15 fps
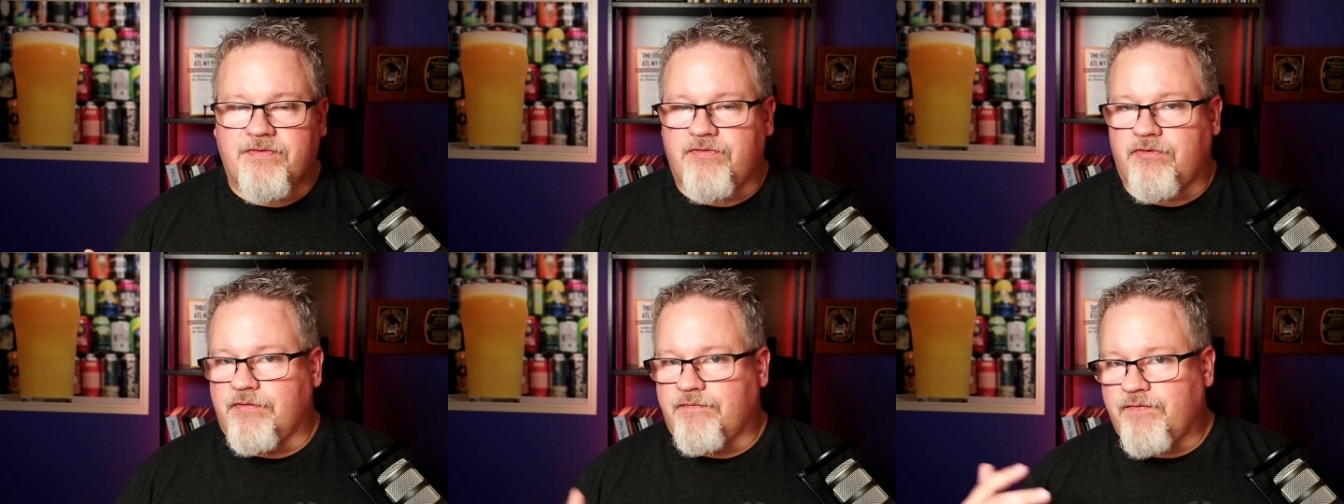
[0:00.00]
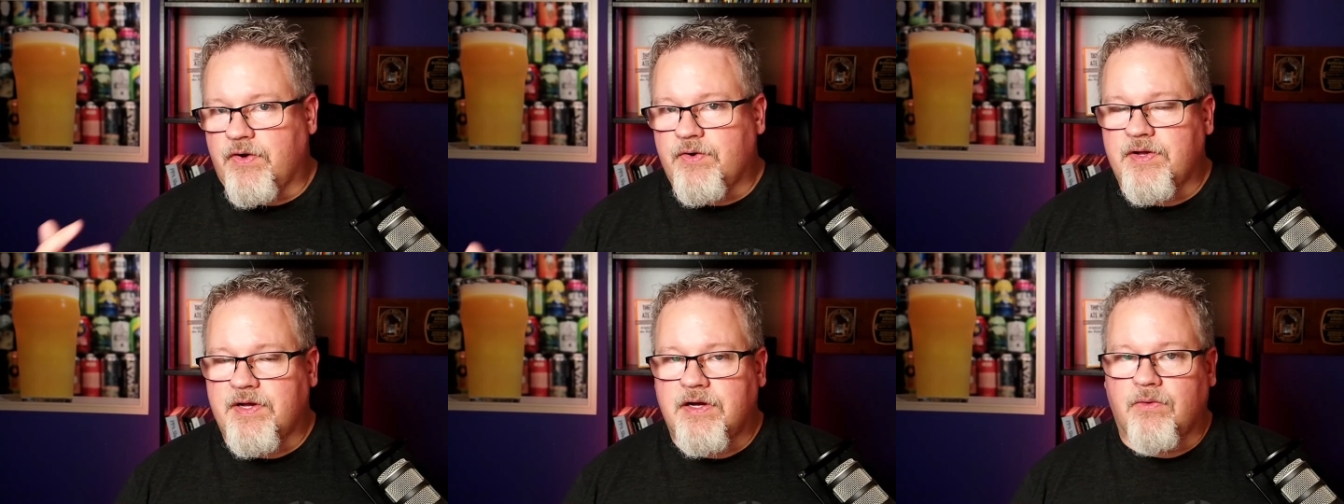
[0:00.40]
to
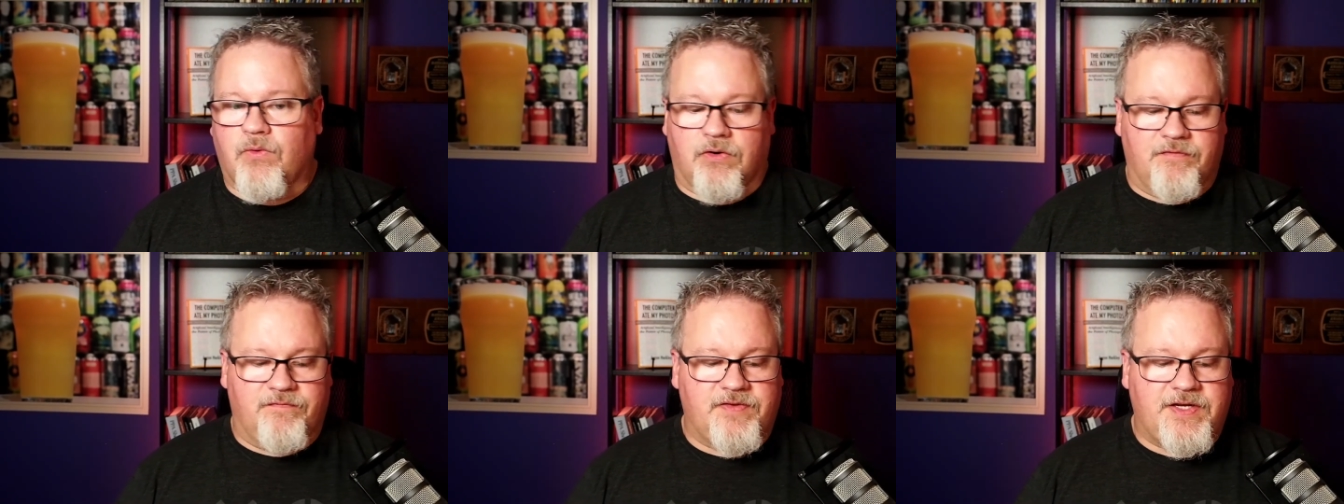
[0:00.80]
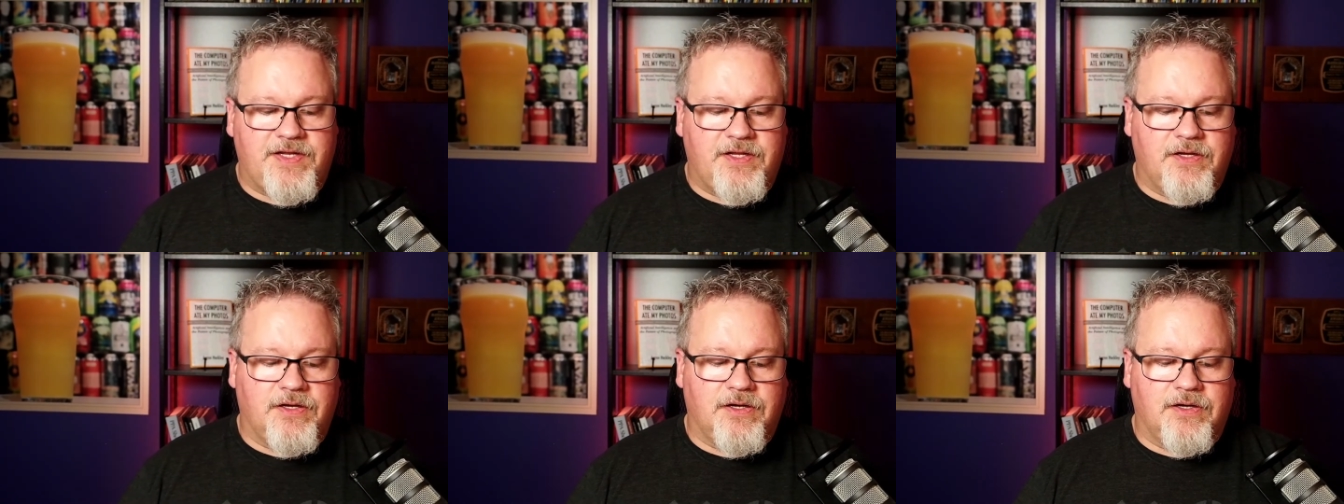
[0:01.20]
photo or
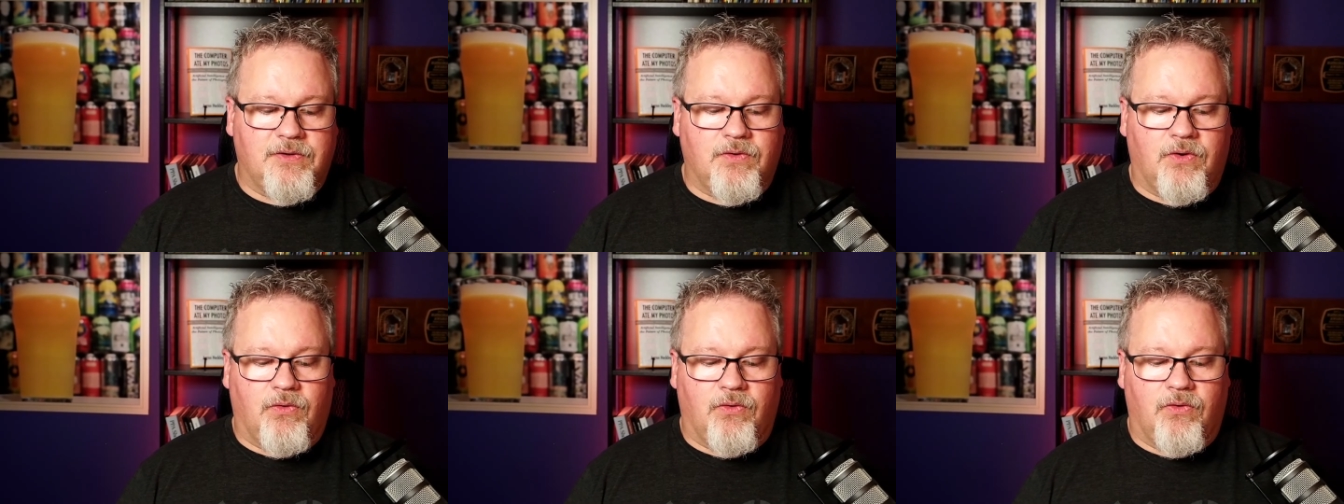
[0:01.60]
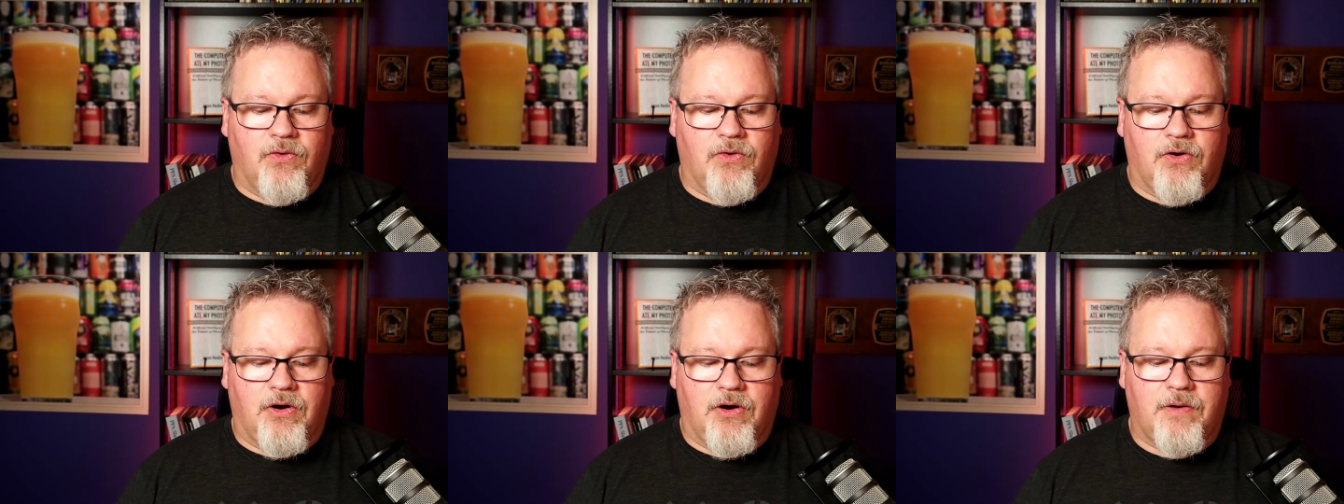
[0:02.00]
video
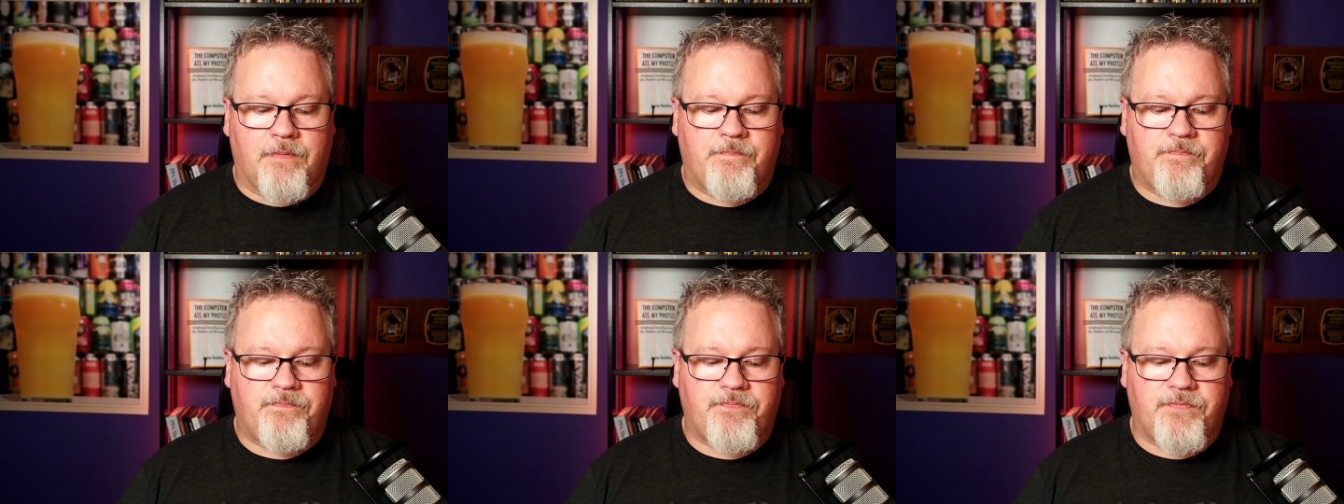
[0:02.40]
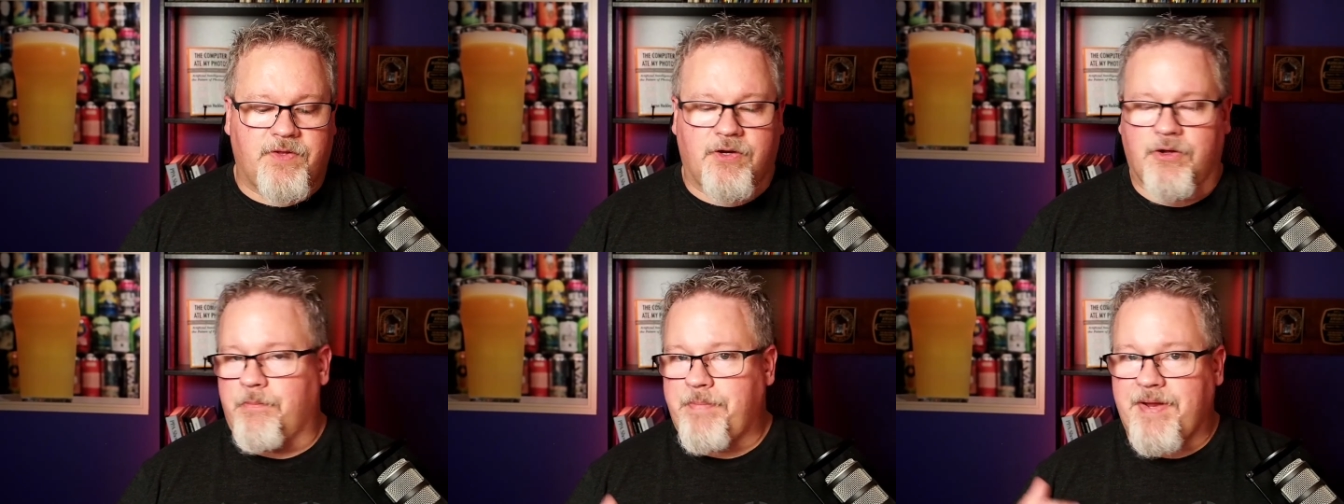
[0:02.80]
or,
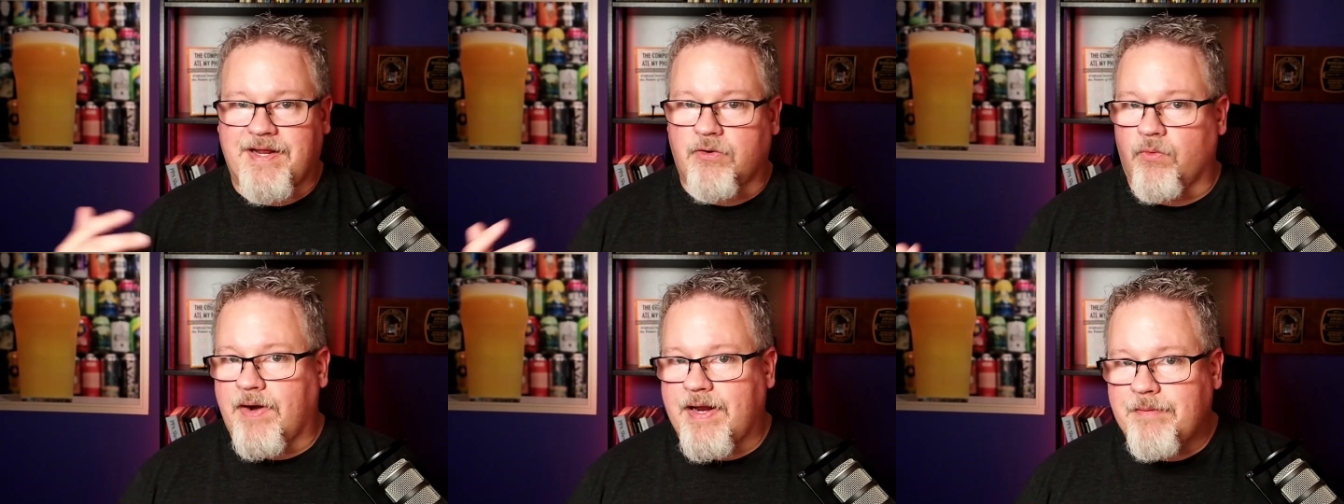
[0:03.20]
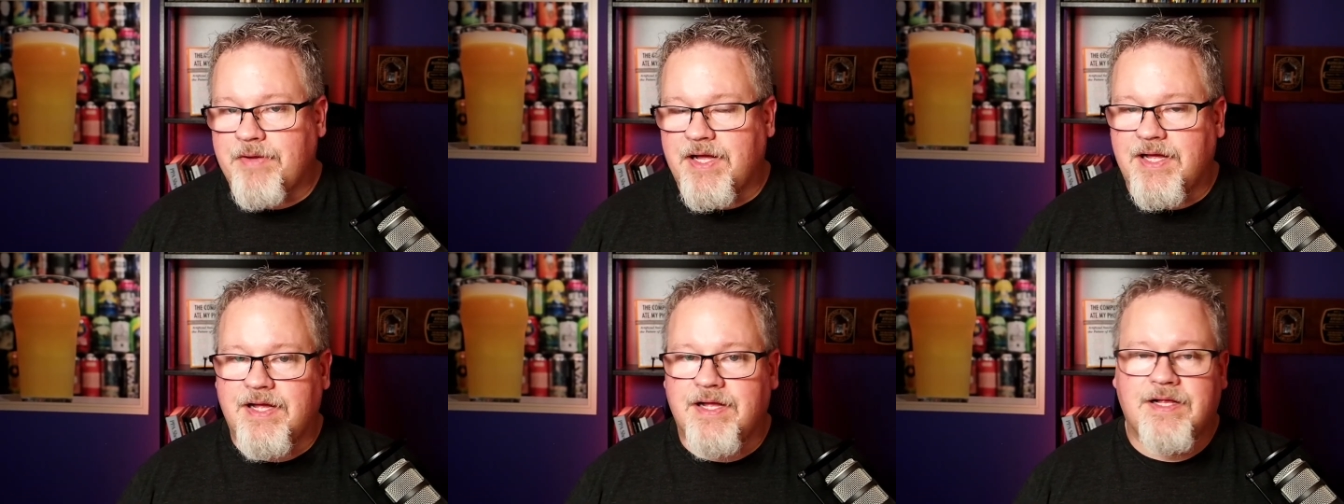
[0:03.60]

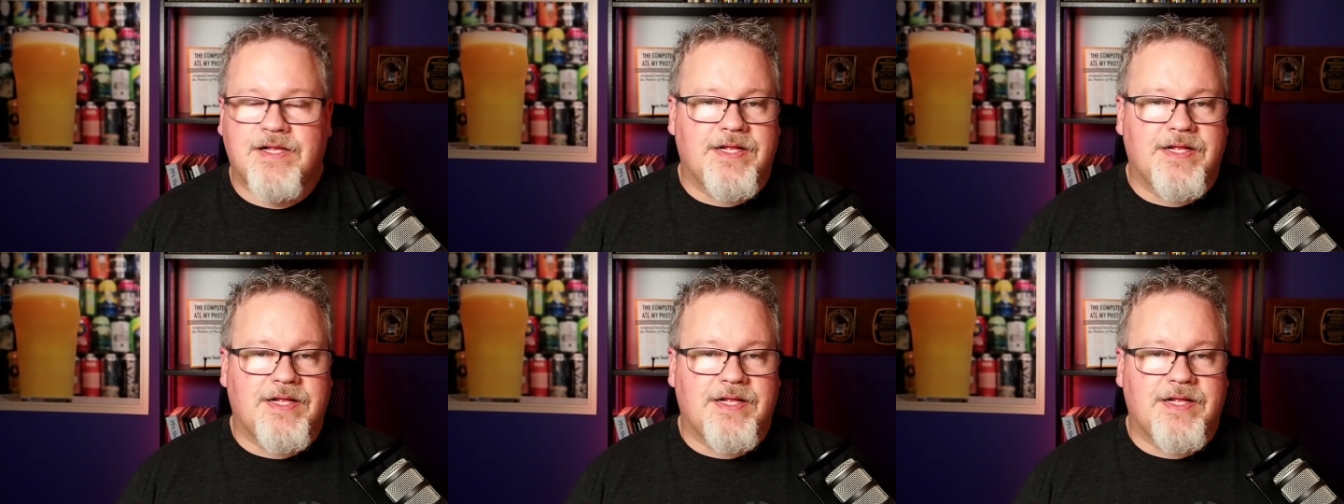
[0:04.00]
panorama.